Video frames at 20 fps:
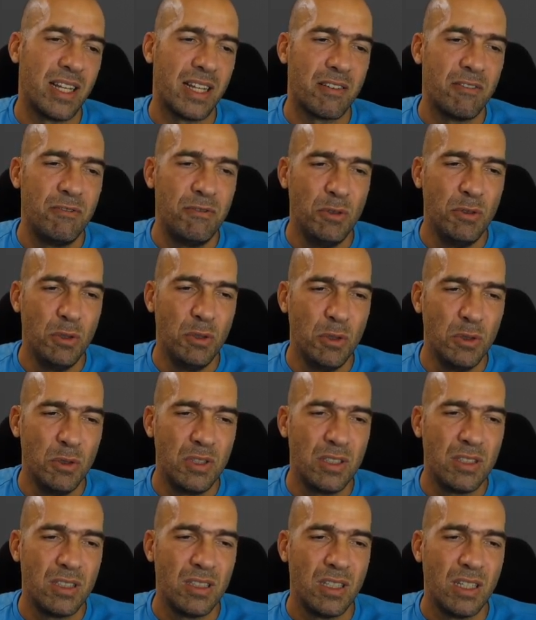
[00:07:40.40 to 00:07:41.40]
like
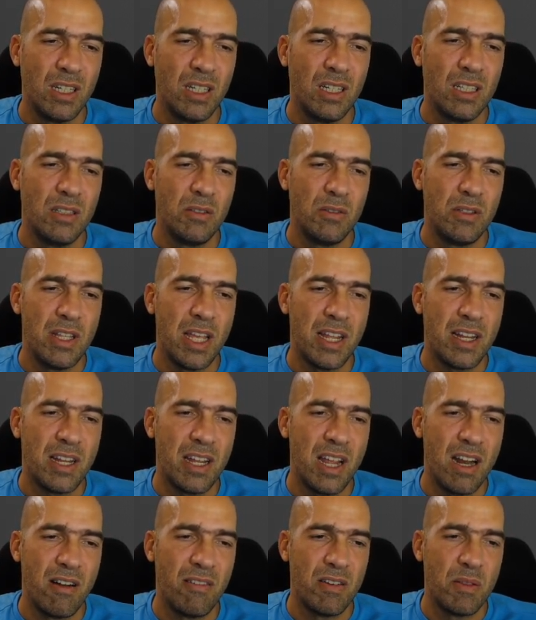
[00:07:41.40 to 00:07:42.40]
food to take
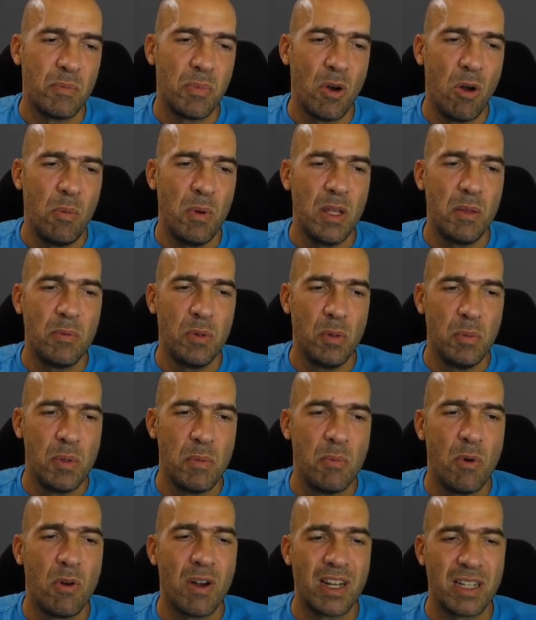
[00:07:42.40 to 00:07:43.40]
care of it. Probably it will
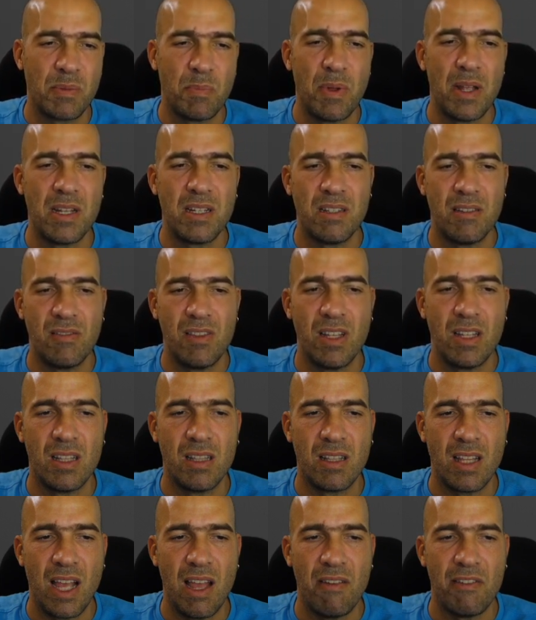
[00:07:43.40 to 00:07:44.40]
be more expensive
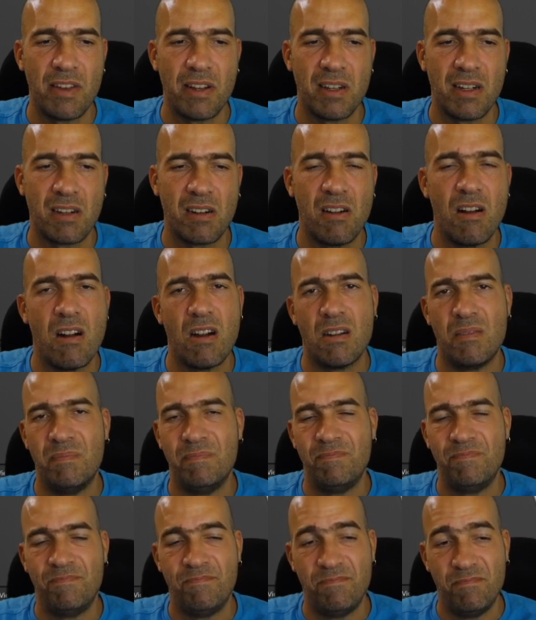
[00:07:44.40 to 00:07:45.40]
than having a car,
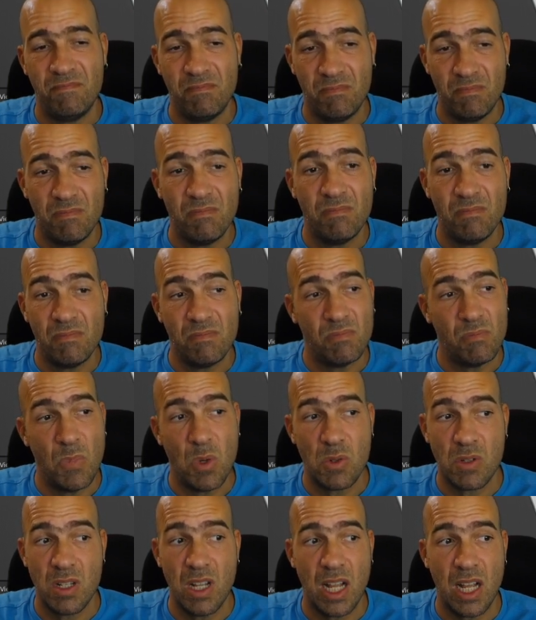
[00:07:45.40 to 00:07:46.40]

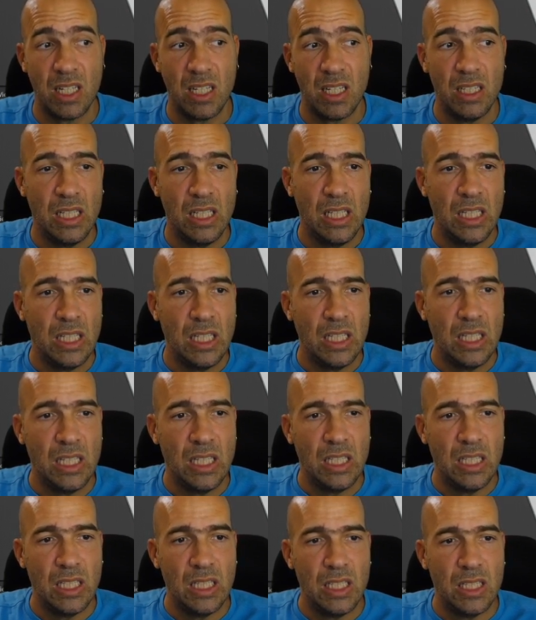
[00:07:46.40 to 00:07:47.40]
most likely,
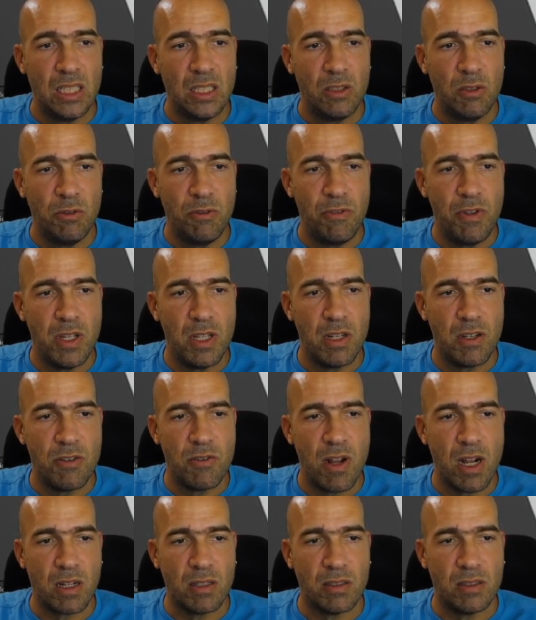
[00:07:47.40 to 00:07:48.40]
to feed a
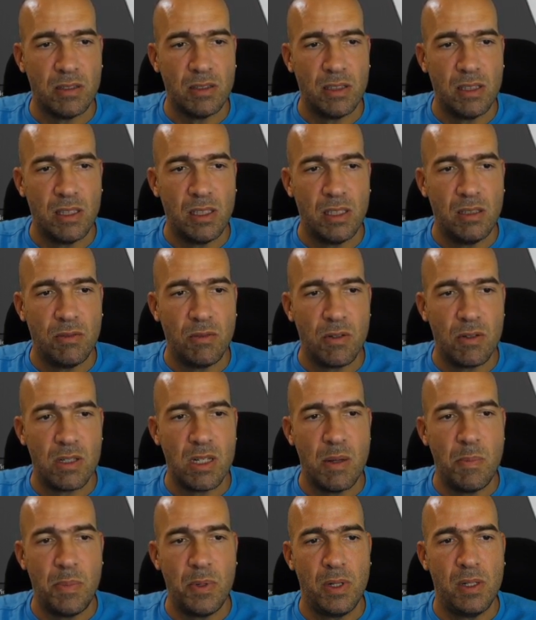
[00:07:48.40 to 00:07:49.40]
dragon. For
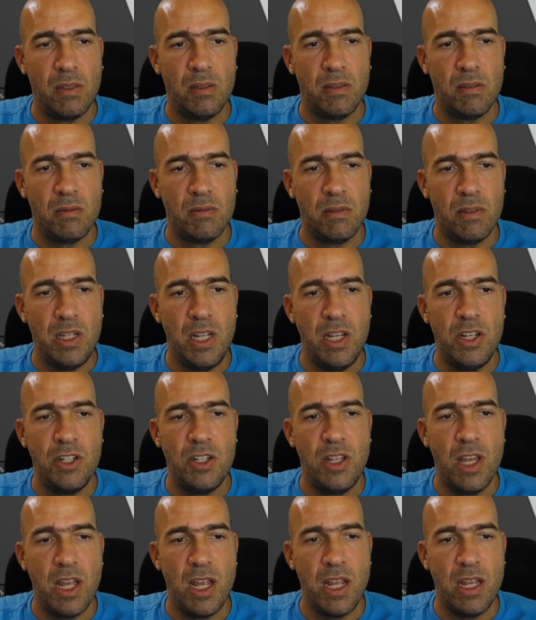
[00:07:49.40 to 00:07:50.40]
example,
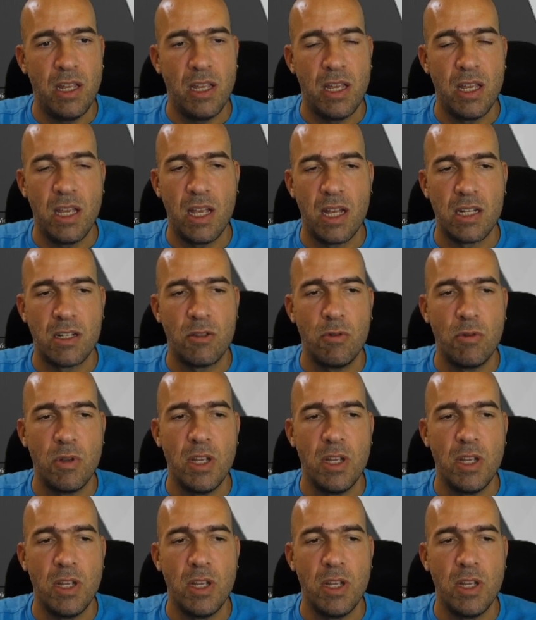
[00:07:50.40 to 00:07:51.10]
each day he has